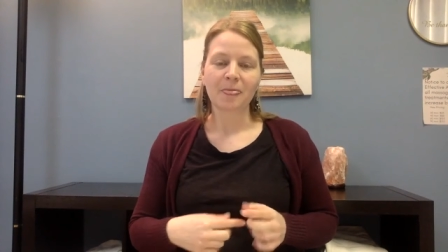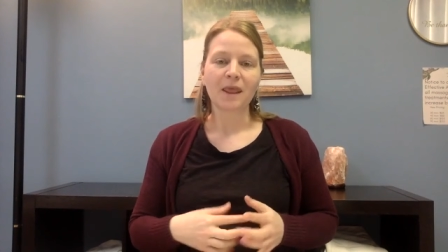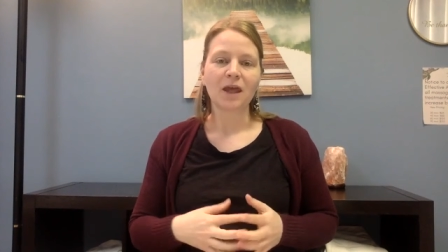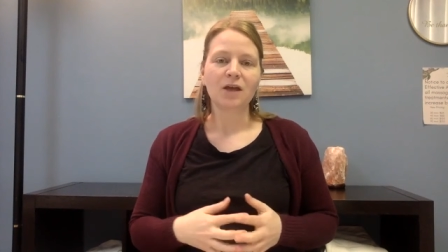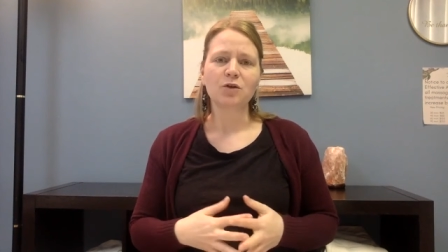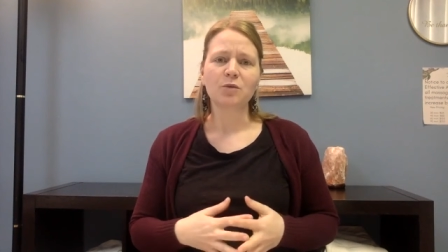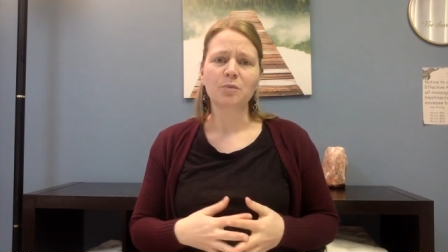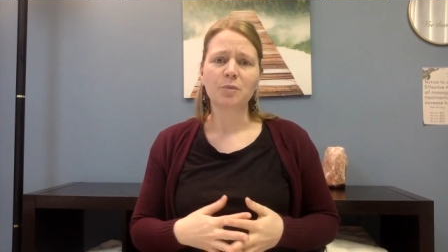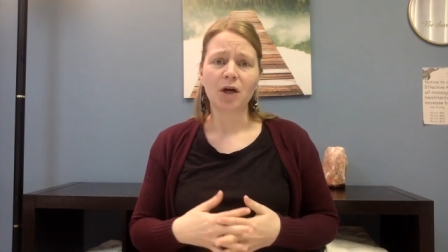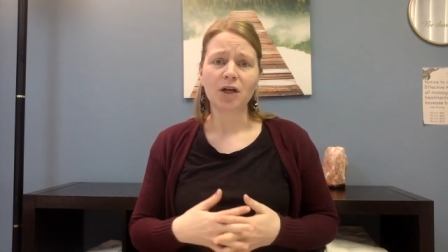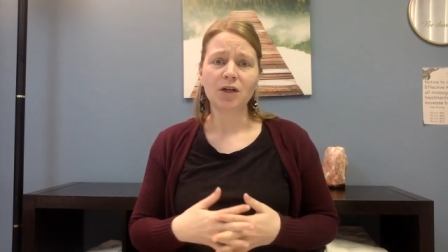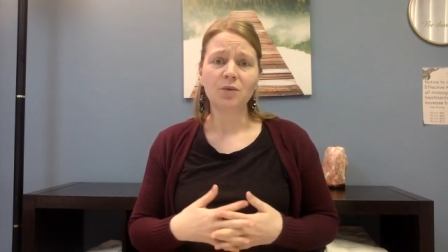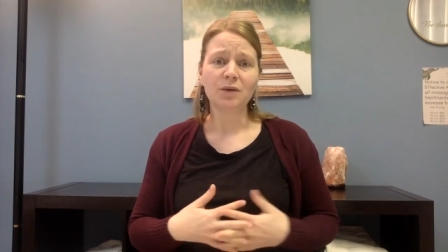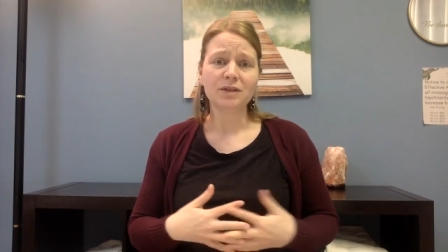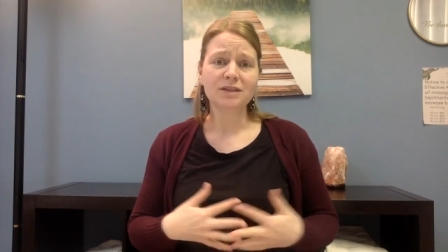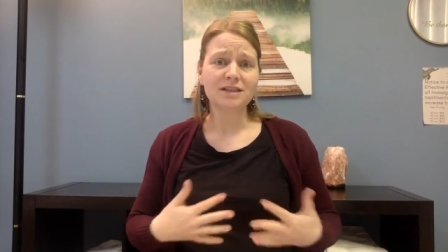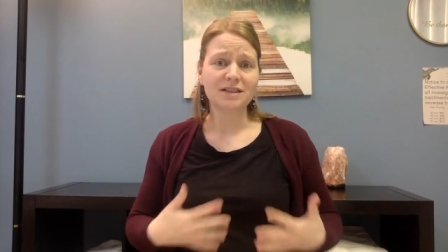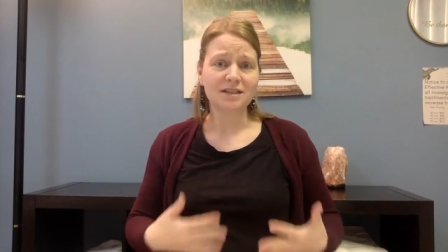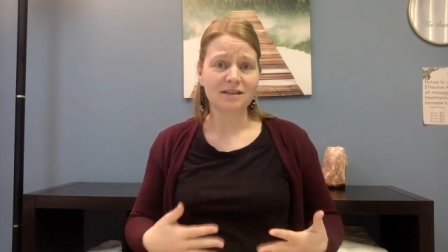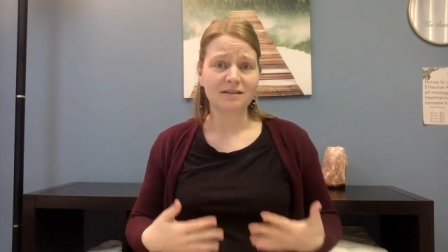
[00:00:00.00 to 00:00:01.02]
Your body
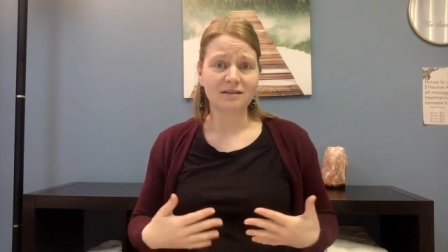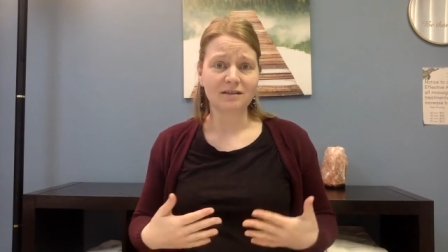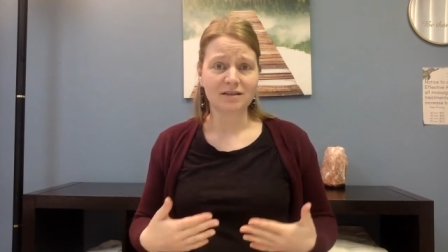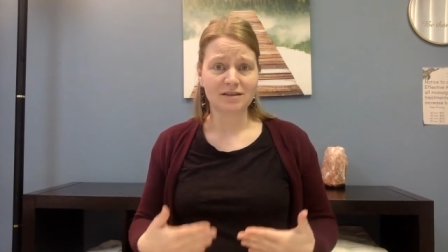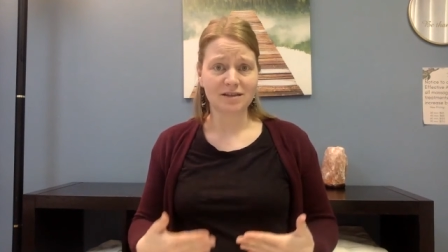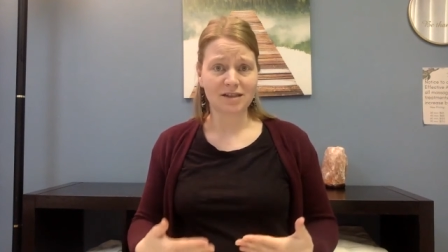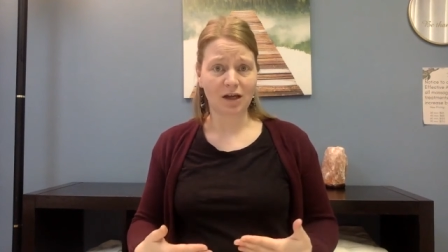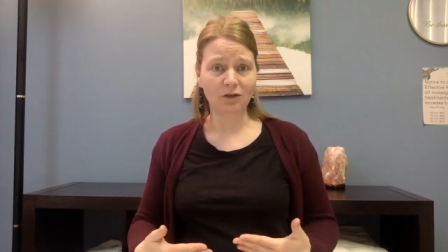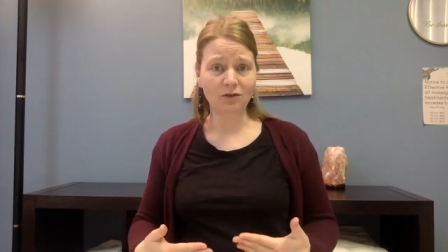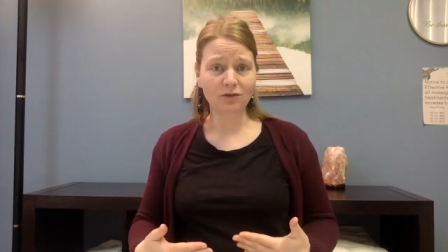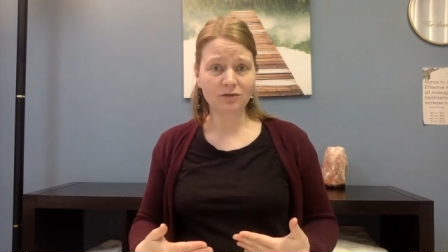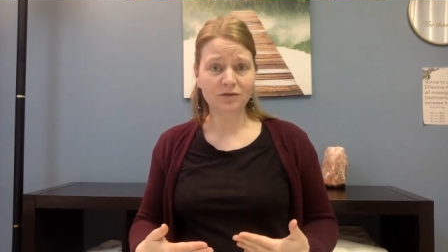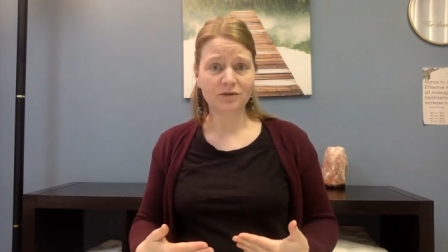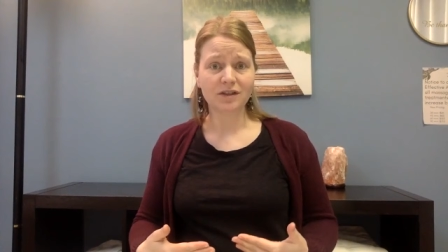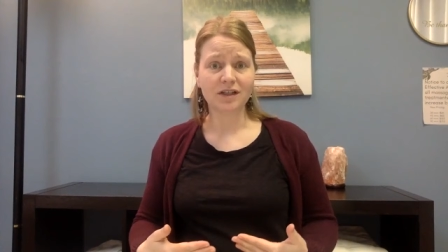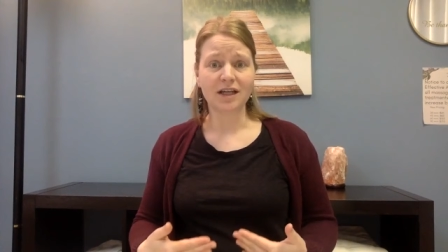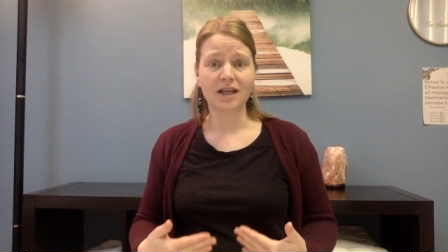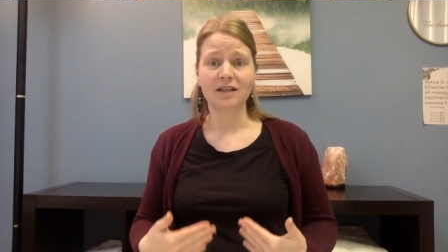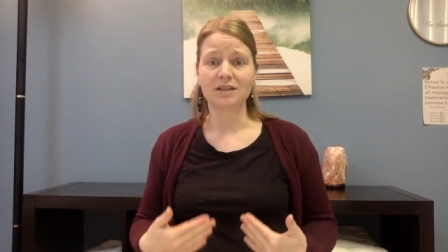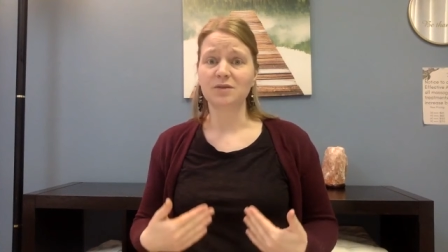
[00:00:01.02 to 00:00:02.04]
wants to heal itself.
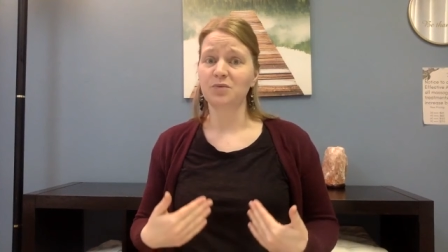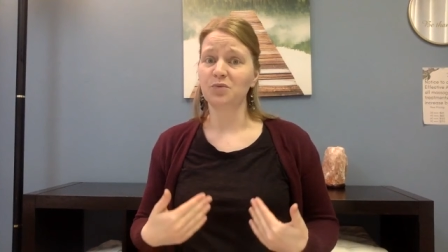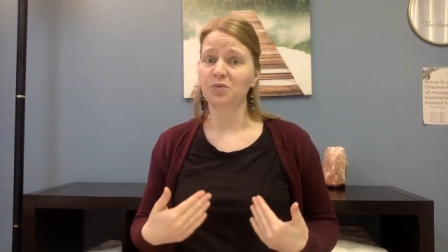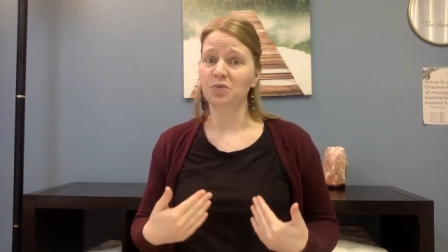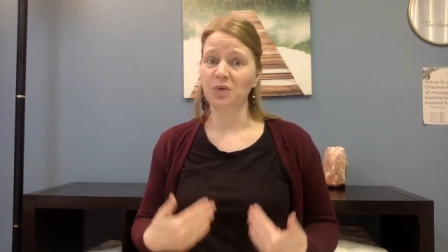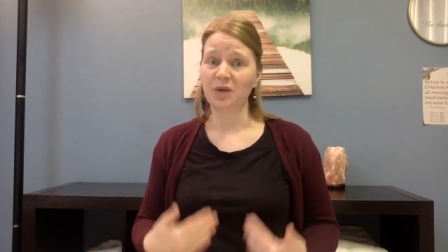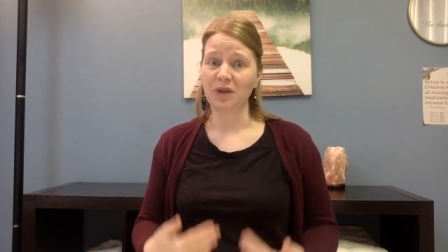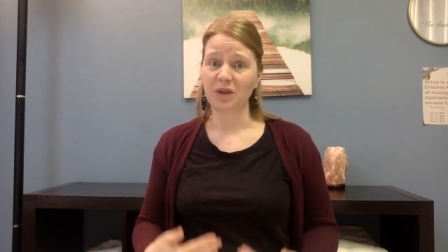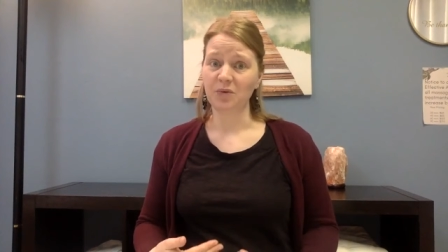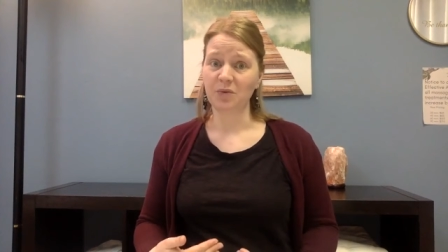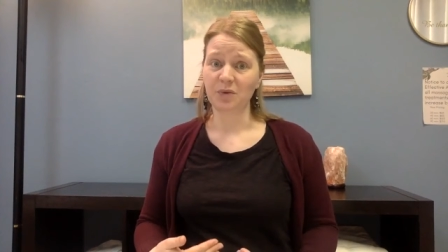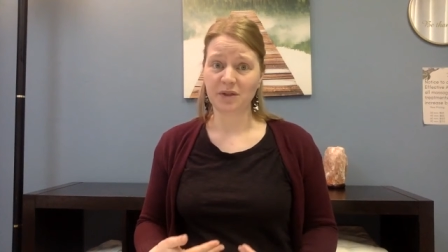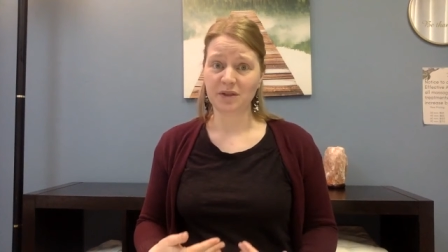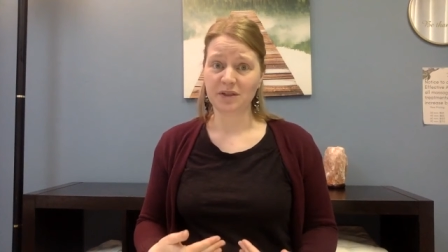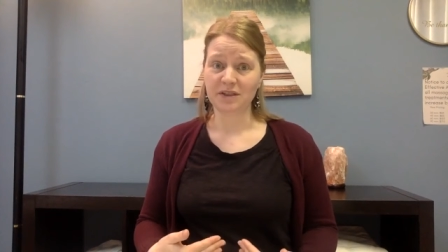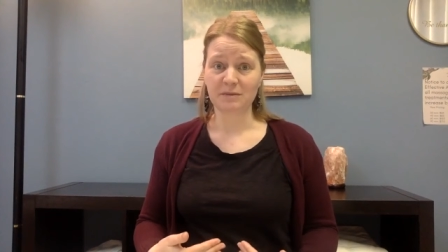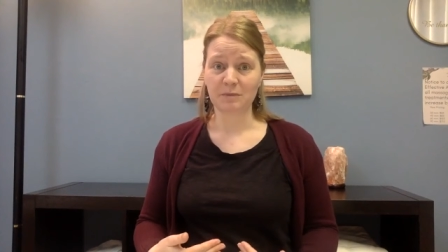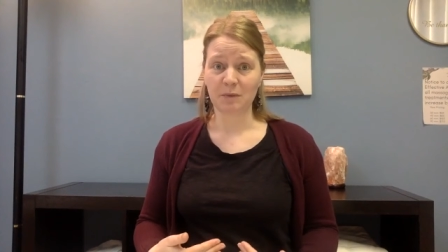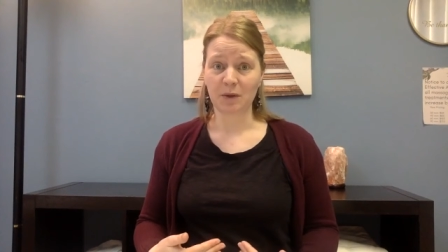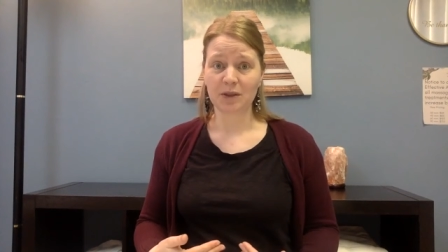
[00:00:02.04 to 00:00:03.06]
It's really, really
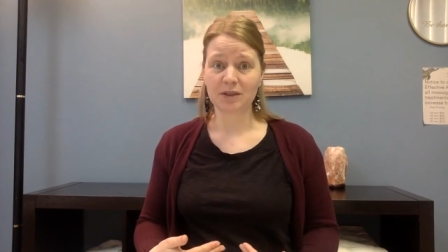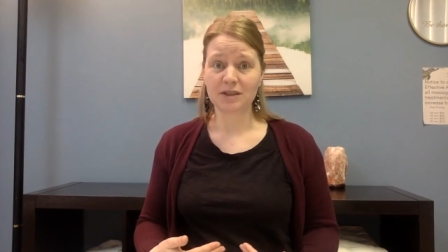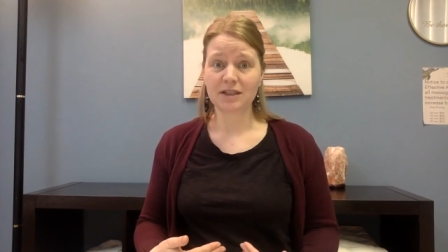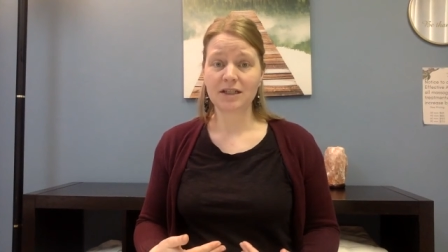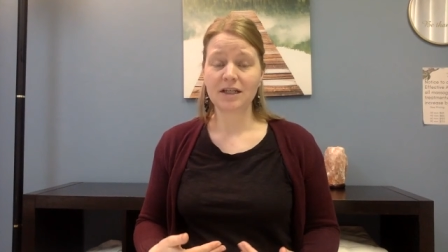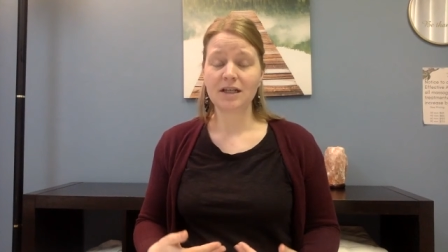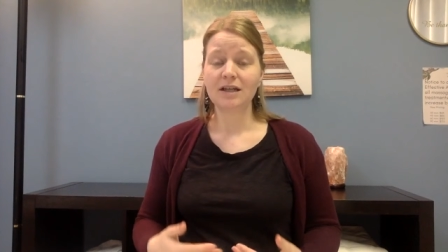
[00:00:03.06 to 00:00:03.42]
smart.